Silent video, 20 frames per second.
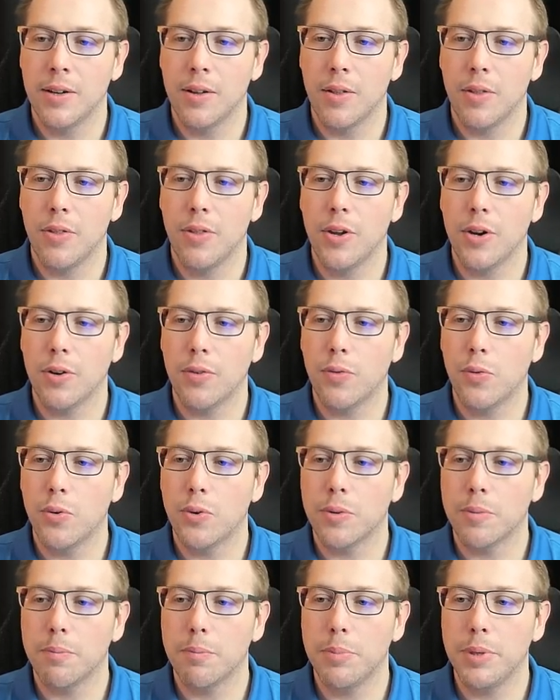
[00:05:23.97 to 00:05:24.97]

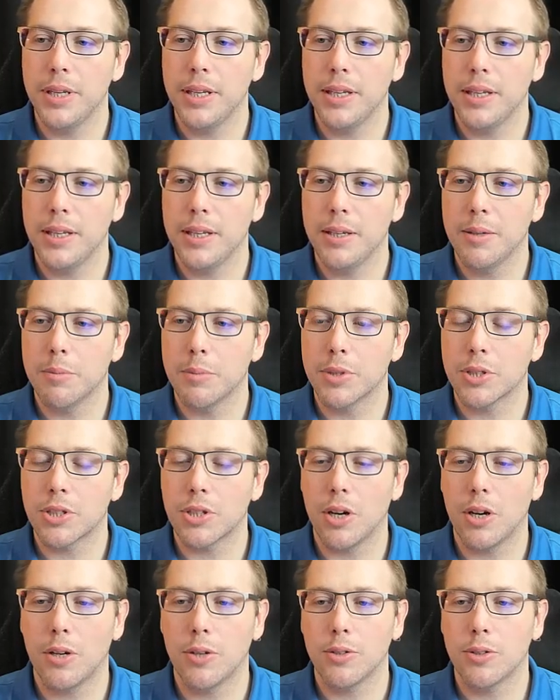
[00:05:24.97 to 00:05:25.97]
Therefore, B must
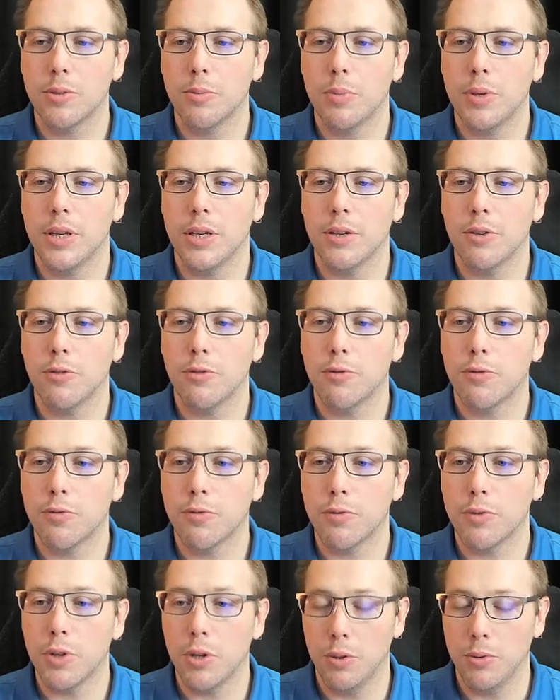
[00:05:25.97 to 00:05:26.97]
also be a
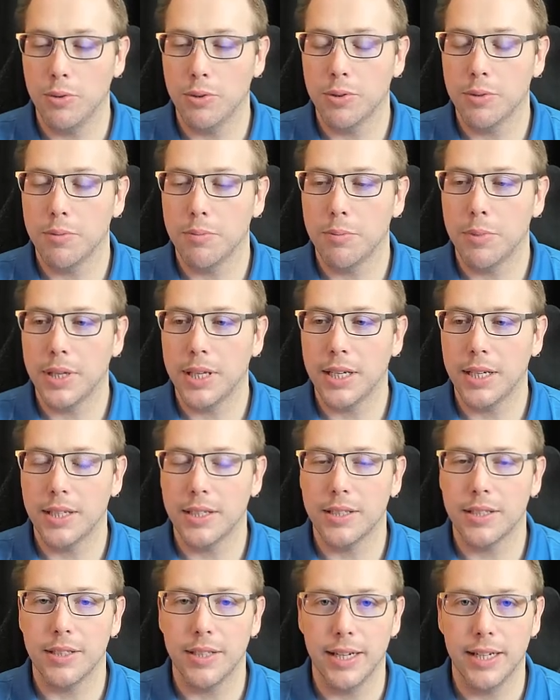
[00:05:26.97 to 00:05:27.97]
float,
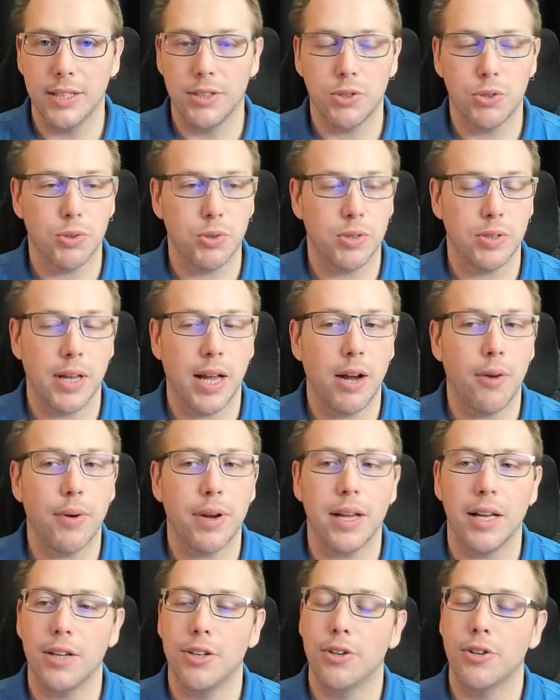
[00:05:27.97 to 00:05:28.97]
because that's how I
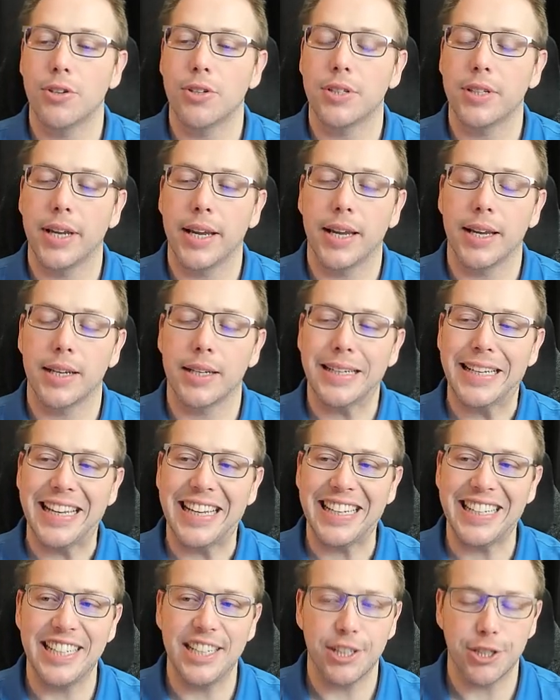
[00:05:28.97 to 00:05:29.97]
understand
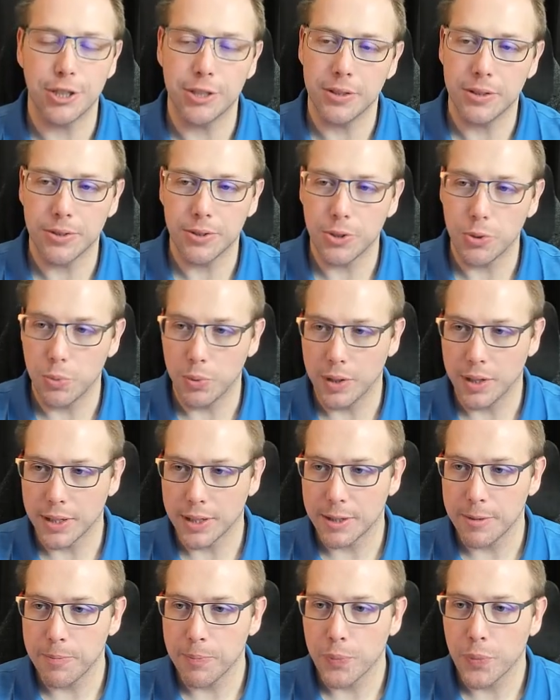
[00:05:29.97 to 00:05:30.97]
addition to work.
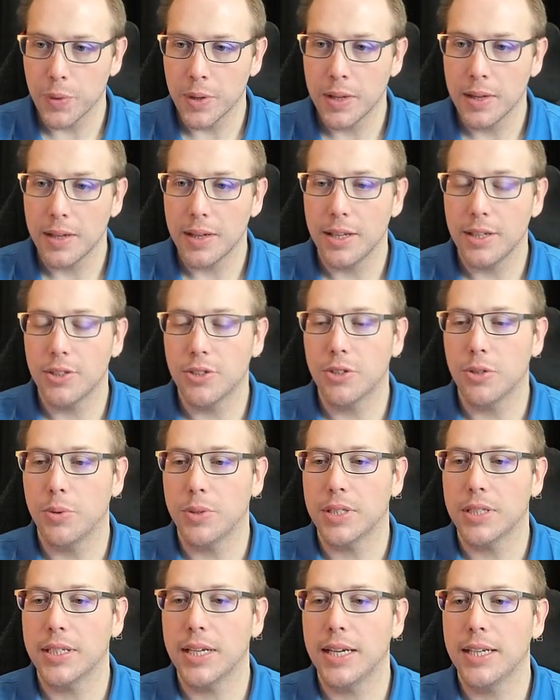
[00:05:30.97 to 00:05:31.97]
And so
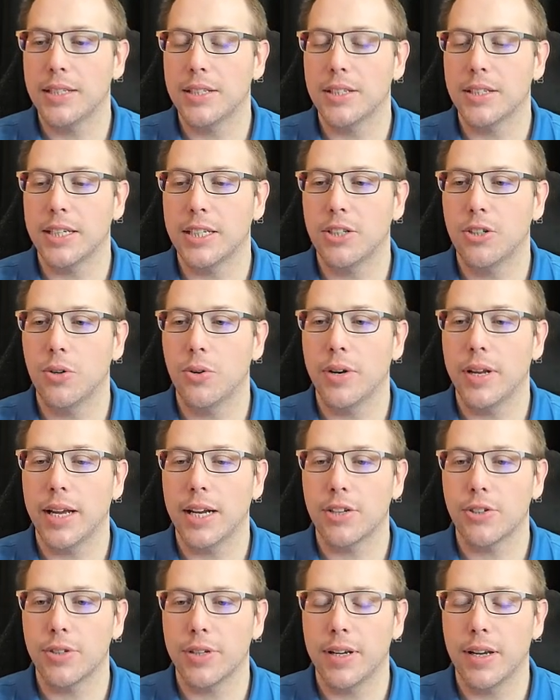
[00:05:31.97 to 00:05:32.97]
what's nice is I don't
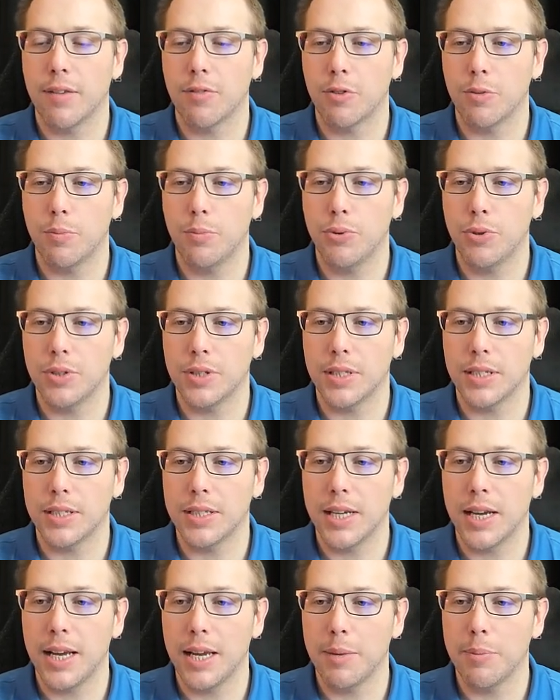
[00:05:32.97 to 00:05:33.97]
actually have to put the
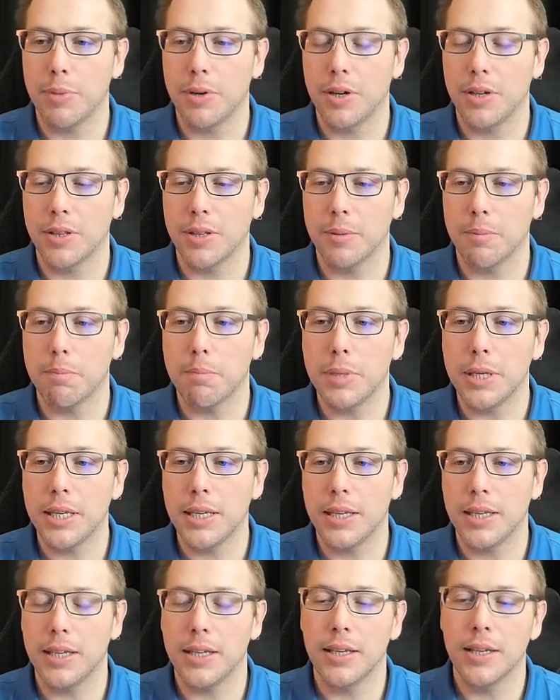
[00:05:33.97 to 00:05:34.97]
type on the
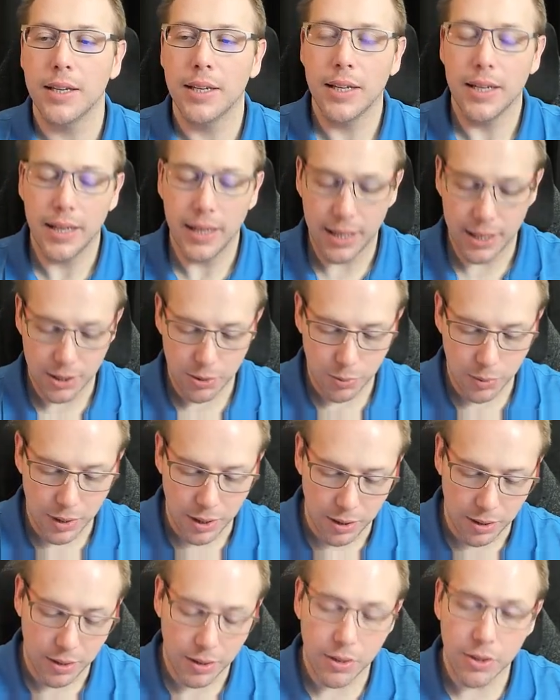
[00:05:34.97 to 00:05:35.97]
B as
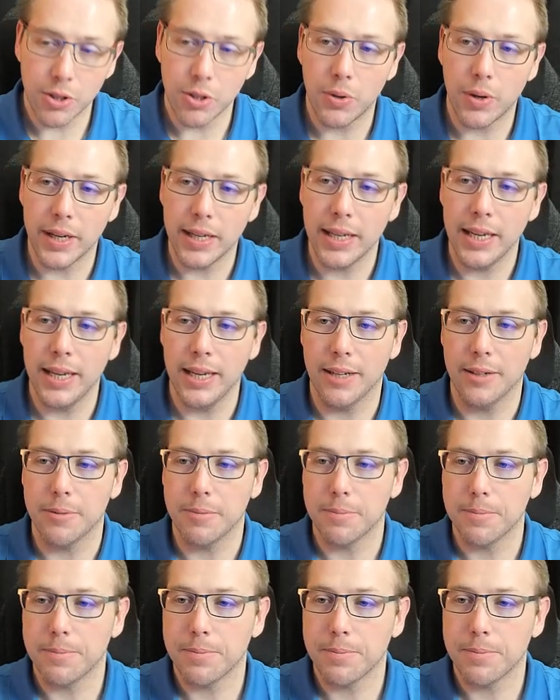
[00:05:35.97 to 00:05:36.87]
well, although I can.